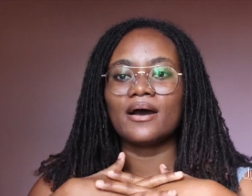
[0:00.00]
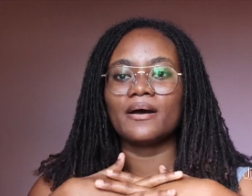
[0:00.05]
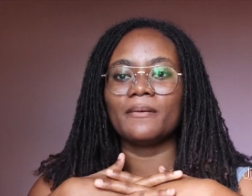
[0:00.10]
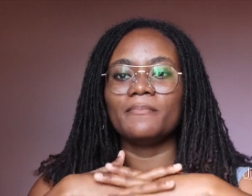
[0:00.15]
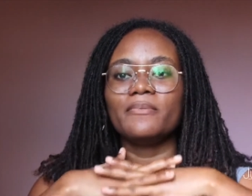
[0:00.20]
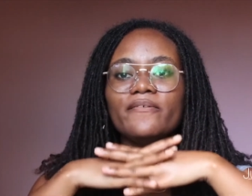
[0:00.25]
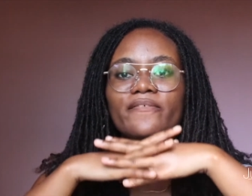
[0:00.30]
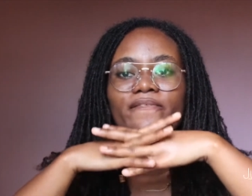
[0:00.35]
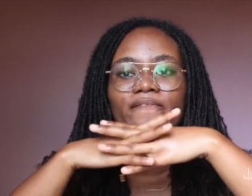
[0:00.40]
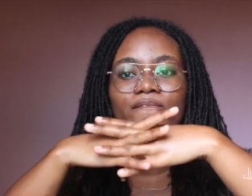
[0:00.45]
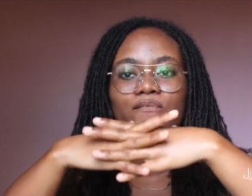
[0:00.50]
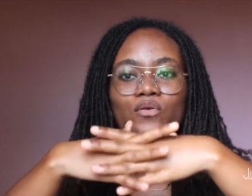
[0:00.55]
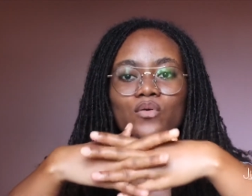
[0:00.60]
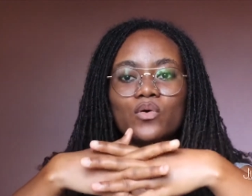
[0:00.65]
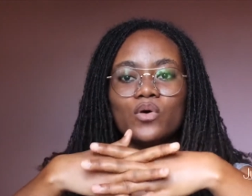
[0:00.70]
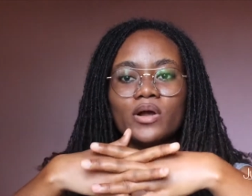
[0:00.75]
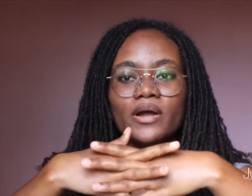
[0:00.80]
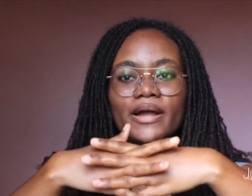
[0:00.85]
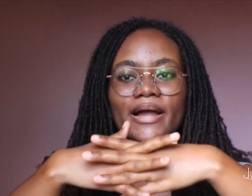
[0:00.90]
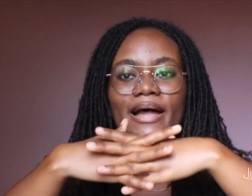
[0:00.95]

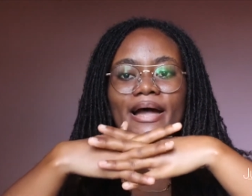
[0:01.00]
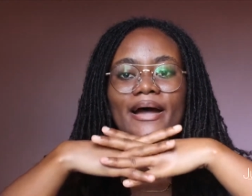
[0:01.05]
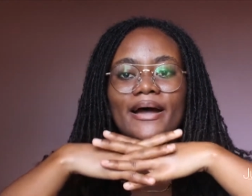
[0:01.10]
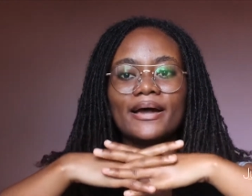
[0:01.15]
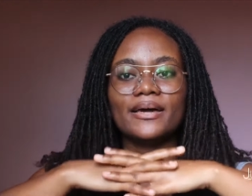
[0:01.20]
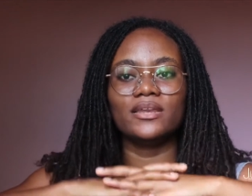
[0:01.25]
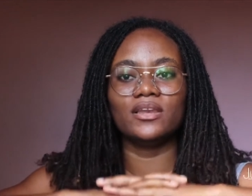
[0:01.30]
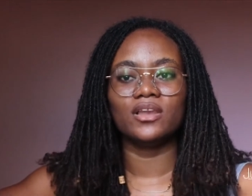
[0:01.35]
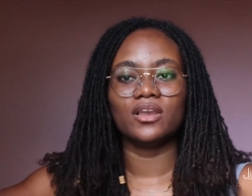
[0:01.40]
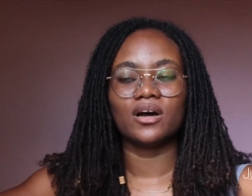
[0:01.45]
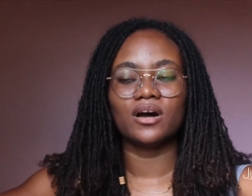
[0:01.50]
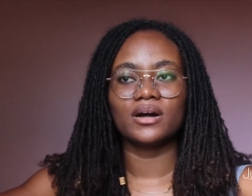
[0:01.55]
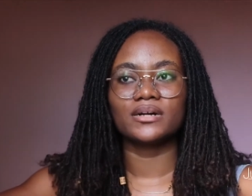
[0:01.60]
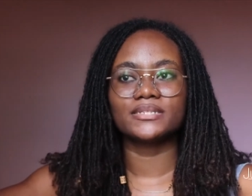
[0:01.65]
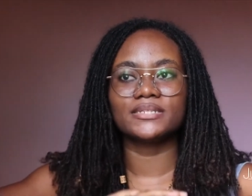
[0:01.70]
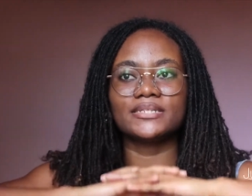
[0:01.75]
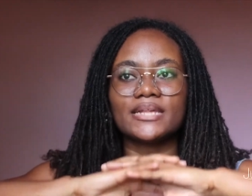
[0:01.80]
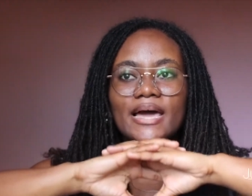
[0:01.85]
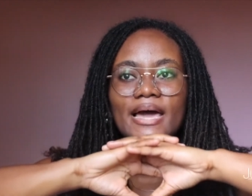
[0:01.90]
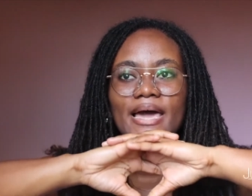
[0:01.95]
Before I had
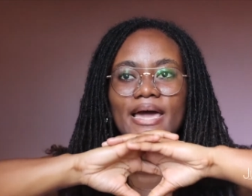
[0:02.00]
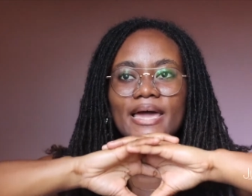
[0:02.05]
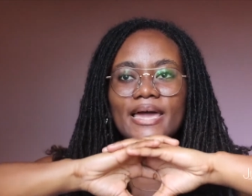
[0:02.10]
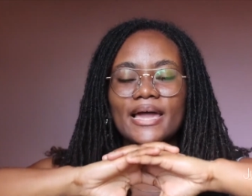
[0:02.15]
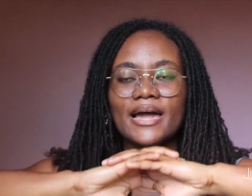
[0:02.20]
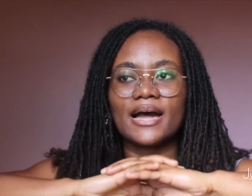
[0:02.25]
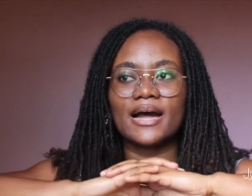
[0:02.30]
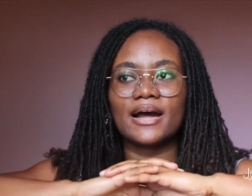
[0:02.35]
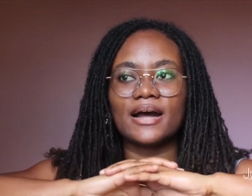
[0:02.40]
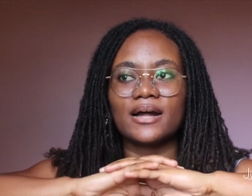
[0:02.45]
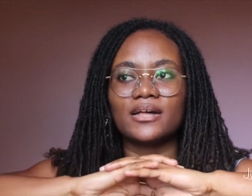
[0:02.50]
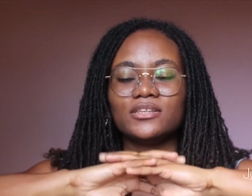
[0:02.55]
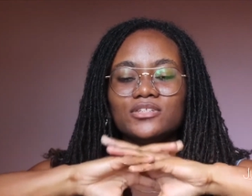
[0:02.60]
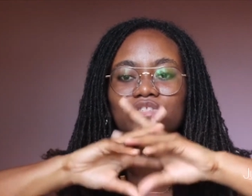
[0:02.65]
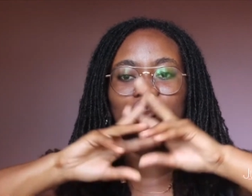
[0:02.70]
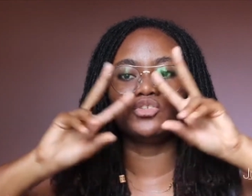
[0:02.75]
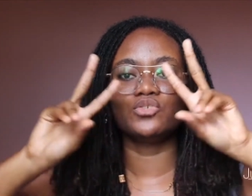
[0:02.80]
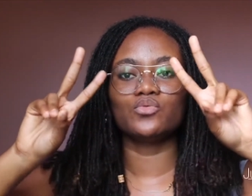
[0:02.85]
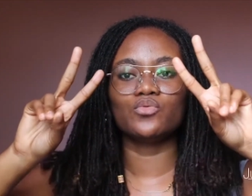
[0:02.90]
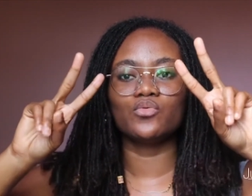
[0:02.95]
locks, I had
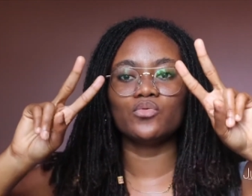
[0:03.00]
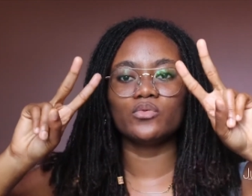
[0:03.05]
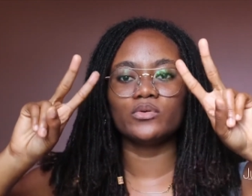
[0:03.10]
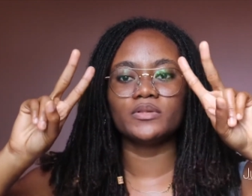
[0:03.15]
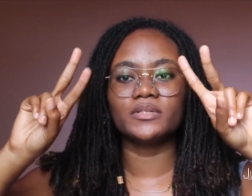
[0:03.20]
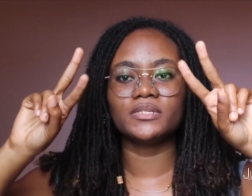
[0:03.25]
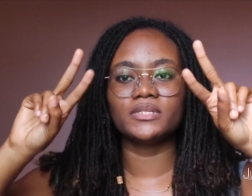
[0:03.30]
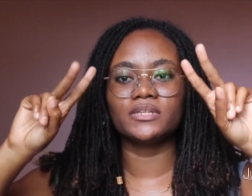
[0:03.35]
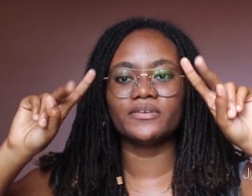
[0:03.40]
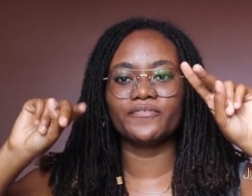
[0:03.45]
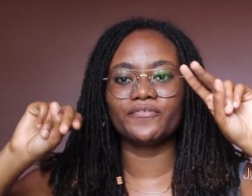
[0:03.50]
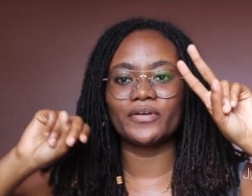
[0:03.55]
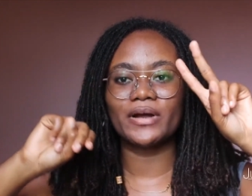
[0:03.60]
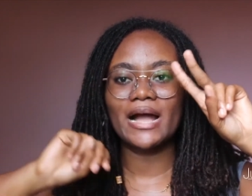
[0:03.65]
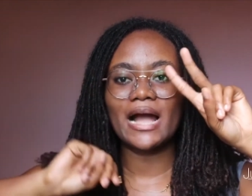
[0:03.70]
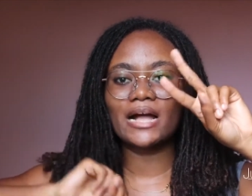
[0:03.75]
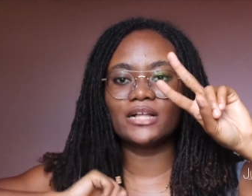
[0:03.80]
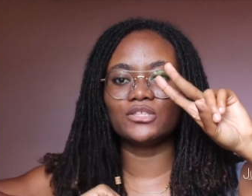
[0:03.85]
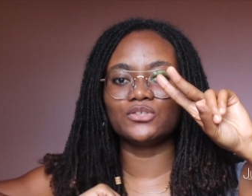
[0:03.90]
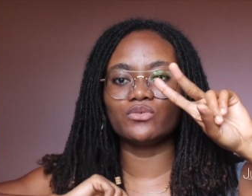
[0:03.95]
two
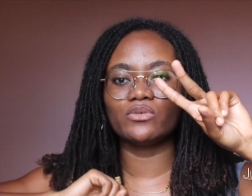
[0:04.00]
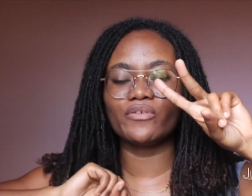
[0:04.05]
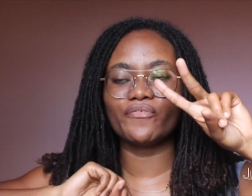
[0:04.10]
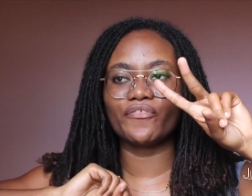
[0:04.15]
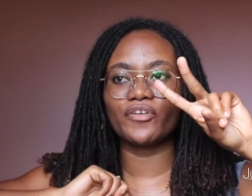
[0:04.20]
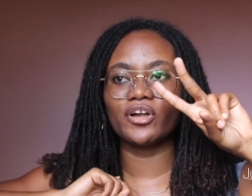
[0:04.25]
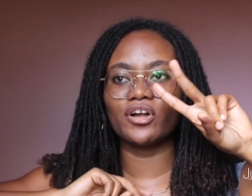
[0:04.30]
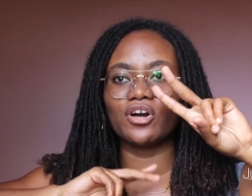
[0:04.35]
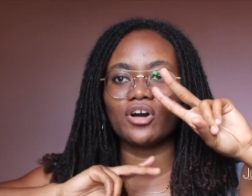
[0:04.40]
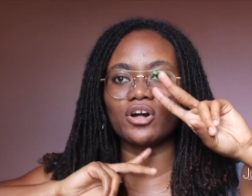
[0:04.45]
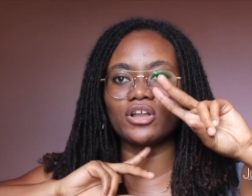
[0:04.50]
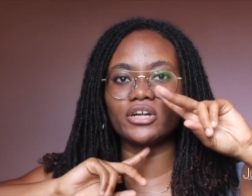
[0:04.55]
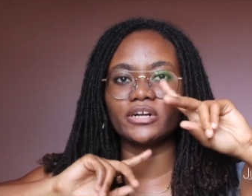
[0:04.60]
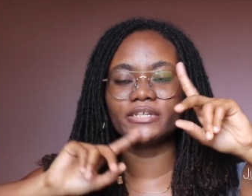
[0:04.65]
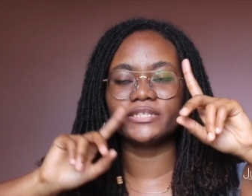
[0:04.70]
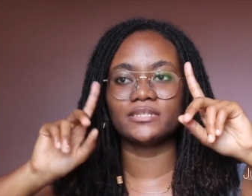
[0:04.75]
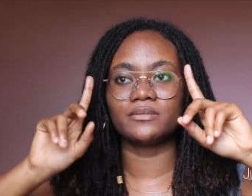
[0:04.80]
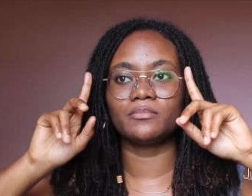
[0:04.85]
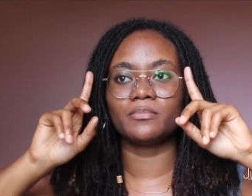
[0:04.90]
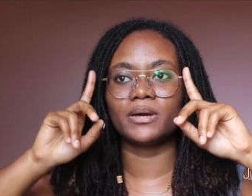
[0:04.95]
different
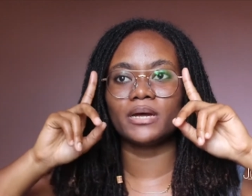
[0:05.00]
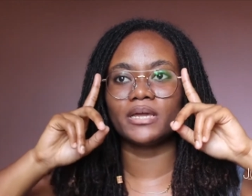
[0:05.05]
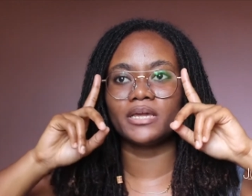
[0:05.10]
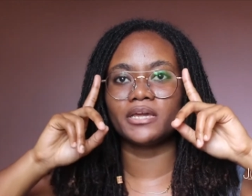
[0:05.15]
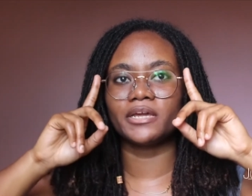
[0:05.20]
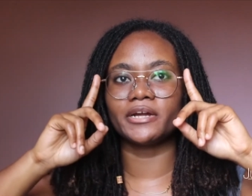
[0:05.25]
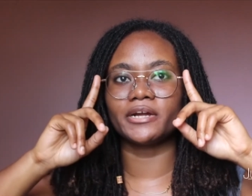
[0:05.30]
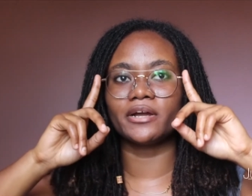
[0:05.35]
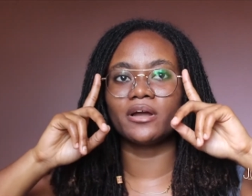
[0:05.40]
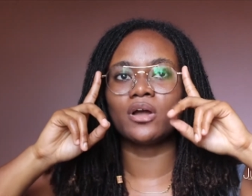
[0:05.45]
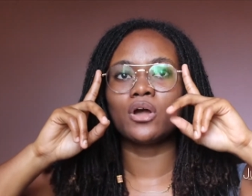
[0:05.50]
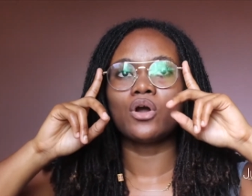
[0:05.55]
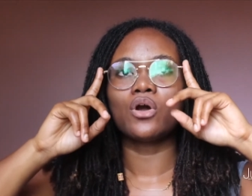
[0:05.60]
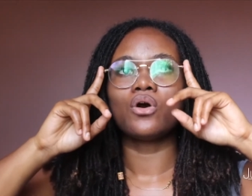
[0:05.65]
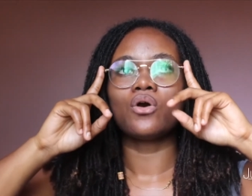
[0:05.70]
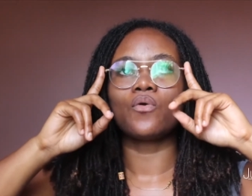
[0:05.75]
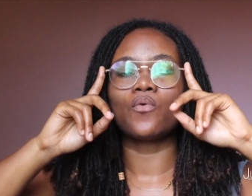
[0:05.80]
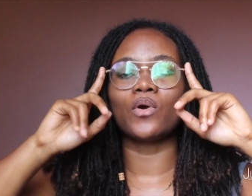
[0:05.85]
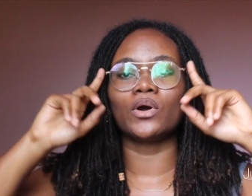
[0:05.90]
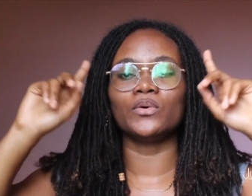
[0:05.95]
colors in my hair.
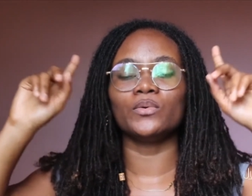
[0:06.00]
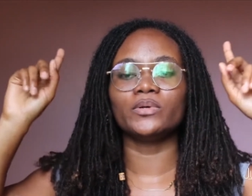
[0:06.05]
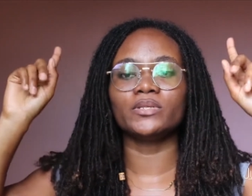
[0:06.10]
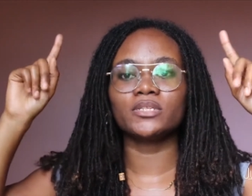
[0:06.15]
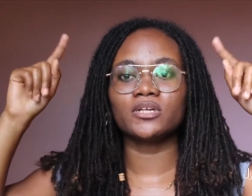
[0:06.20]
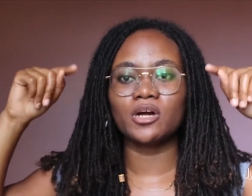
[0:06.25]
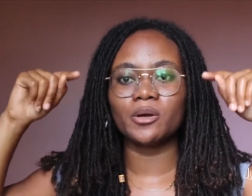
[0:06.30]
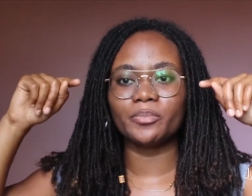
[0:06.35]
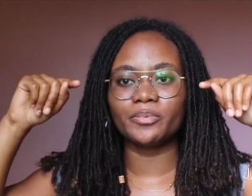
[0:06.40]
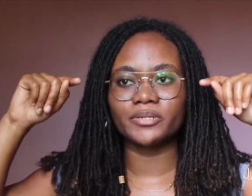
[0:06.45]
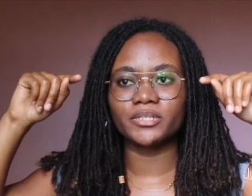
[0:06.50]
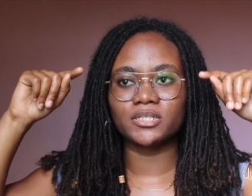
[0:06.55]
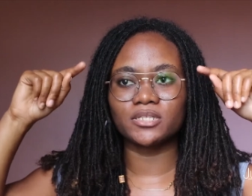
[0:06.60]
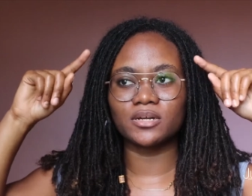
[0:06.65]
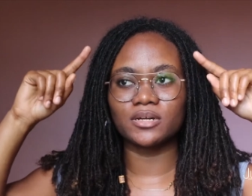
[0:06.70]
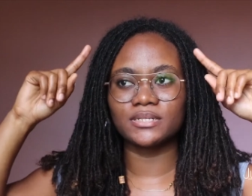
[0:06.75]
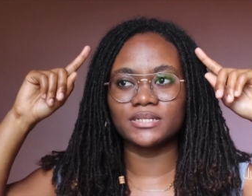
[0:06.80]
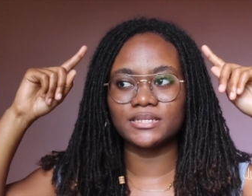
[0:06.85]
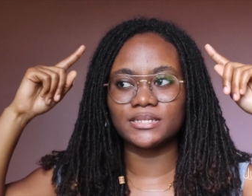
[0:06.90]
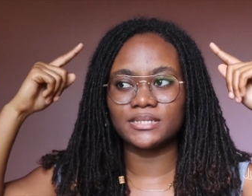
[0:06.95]
One was copper
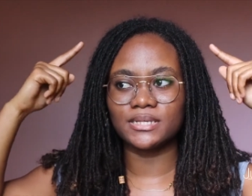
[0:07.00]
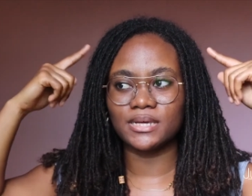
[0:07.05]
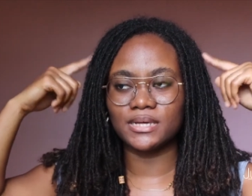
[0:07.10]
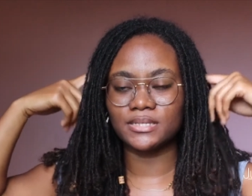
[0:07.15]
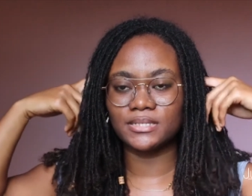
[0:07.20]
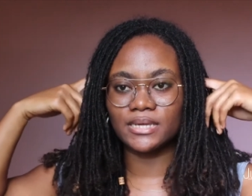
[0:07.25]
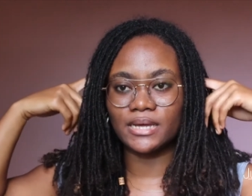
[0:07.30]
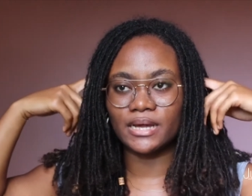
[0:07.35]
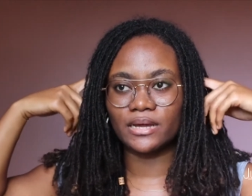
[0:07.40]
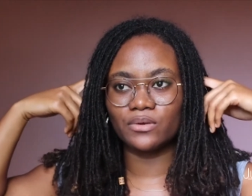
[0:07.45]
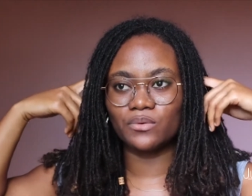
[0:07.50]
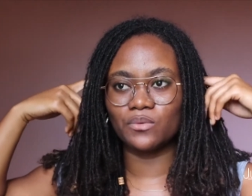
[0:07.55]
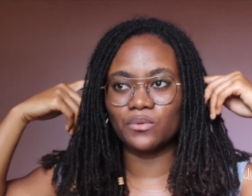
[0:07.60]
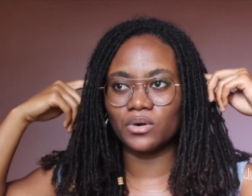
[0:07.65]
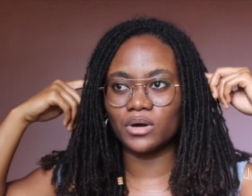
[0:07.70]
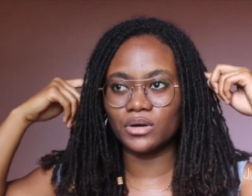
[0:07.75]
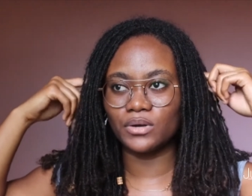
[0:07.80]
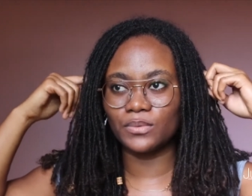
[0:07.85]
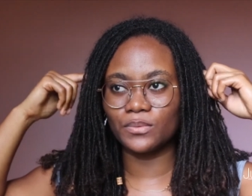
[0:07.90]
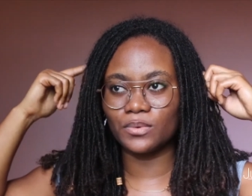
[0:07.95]
sunset and
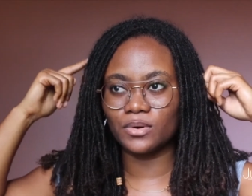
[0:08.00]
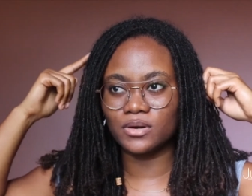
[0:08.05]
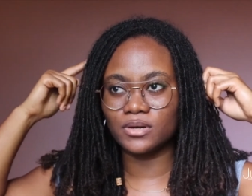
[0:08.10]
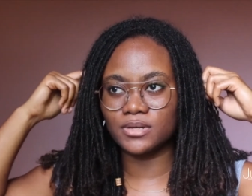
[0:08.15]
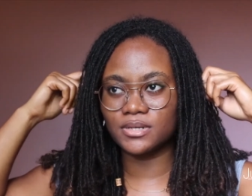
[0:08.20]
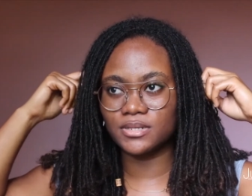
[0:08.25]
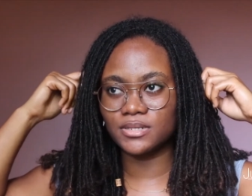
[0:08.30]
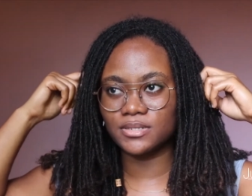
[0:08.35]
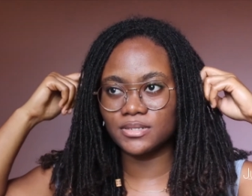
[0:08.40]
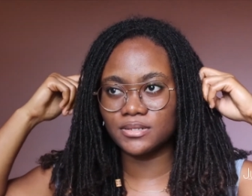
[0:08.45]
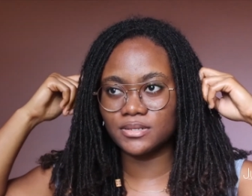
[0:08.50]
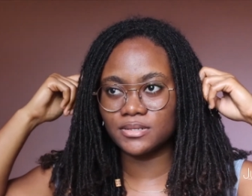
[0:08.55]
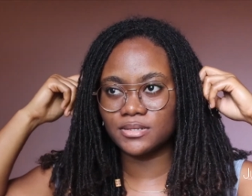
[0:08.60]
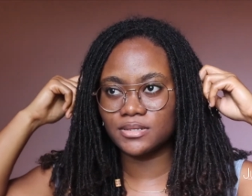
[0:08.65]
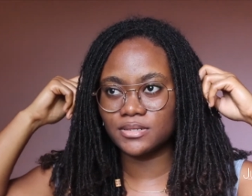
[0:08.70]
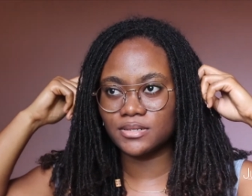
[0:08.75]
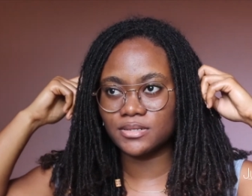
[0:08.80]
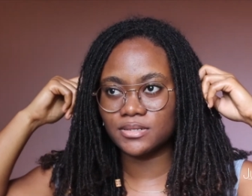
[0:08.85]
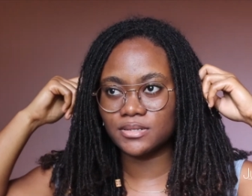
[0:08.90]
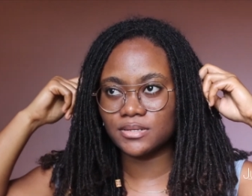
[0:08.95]
one
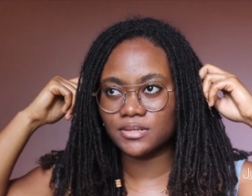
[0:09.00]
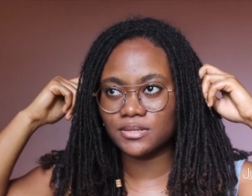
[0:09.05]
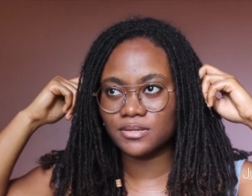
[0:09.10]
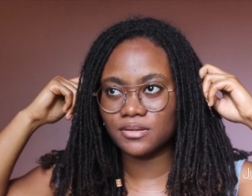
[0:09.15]
was,